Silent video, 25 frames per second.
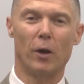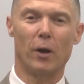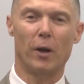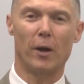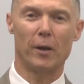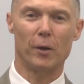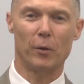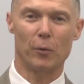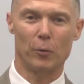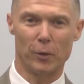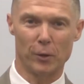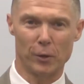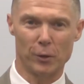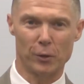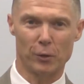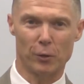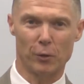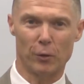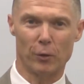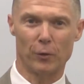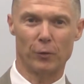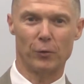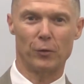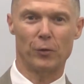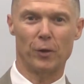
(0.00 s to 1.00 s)
auto
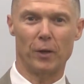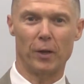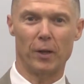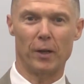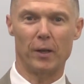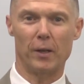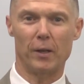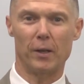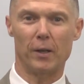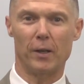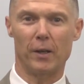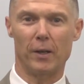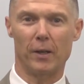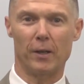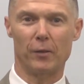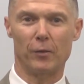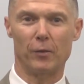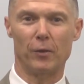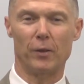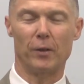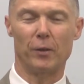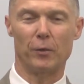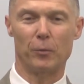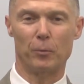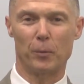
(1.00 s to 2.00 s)
insurance today,
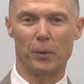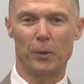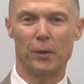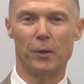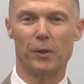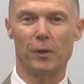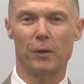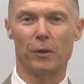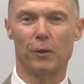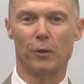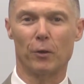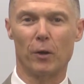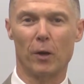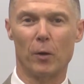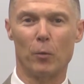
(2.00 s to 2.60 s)
and in particular,